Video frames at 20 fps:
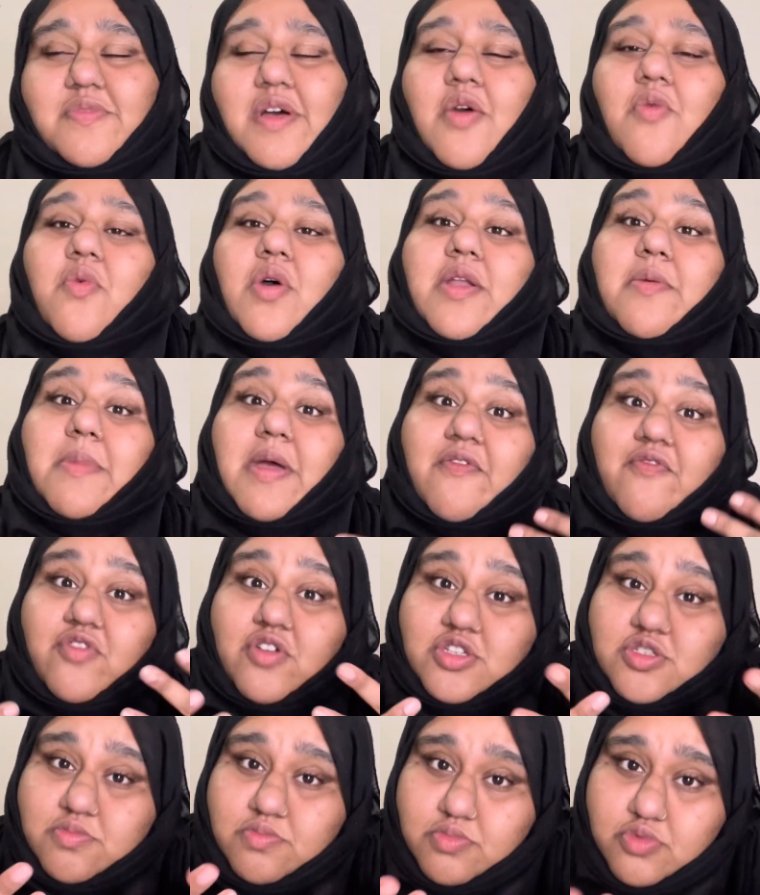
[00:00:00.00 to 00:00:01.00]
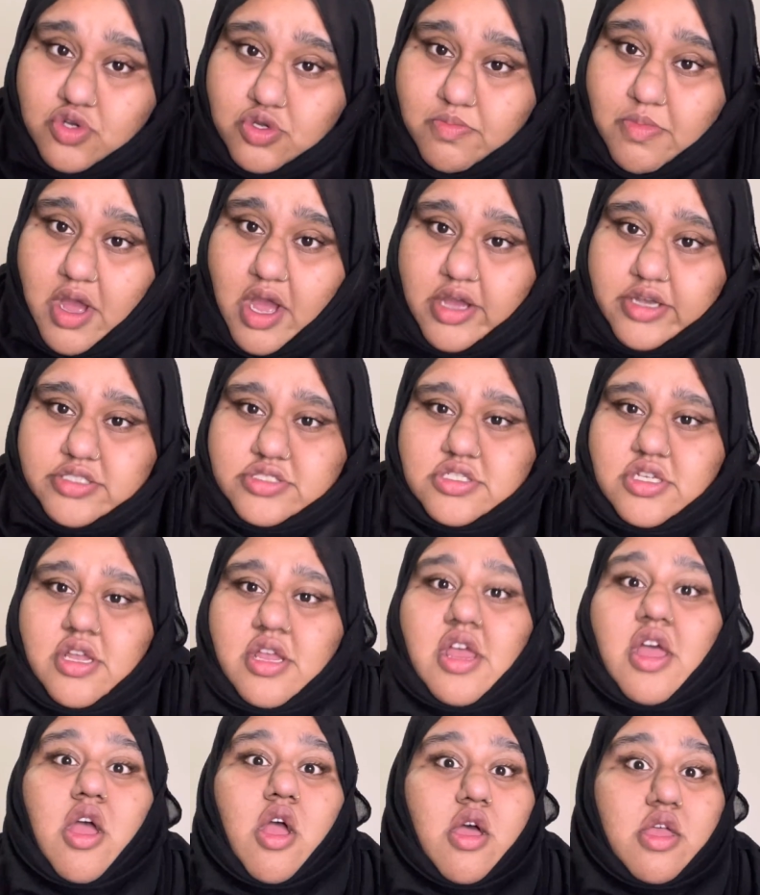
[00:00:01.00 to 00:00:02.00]
but one of my first mukbangs.
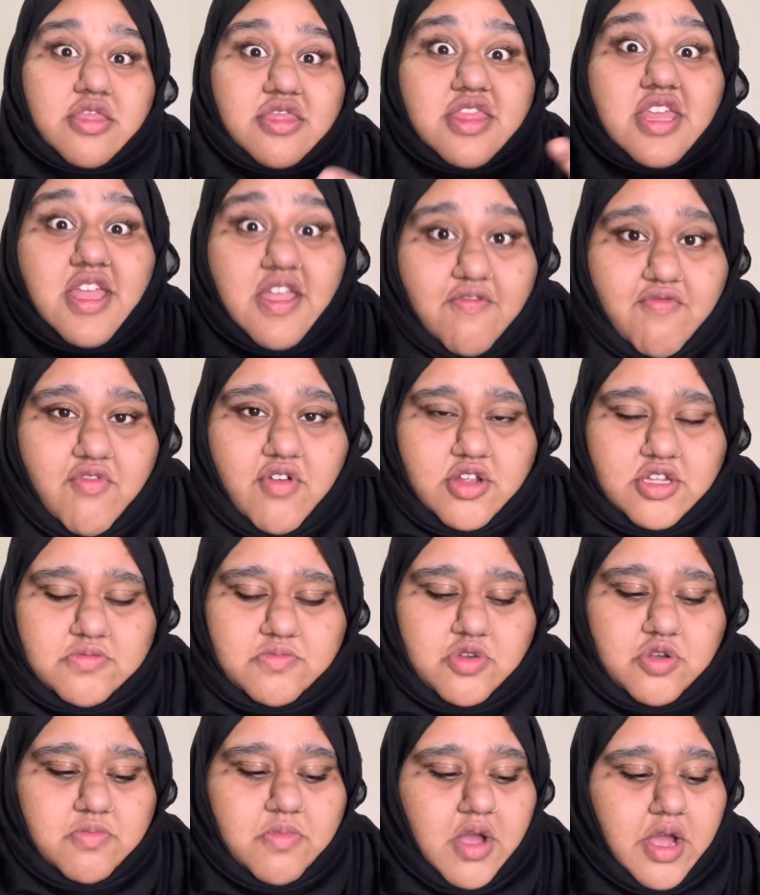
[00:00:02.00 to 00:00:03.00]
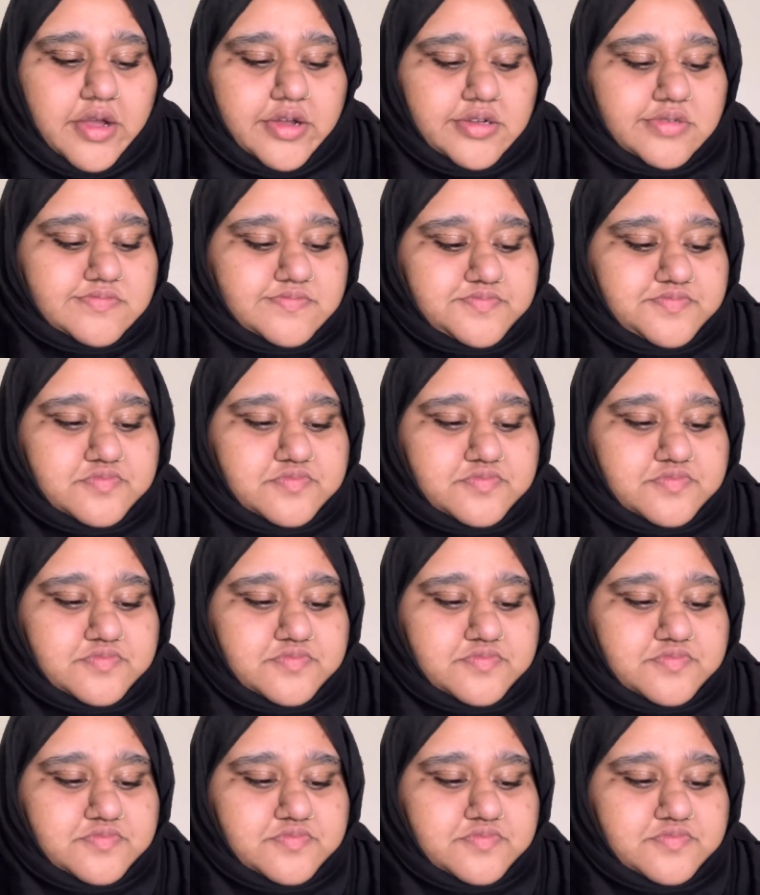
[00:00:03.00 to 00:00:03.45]
The first mukbang.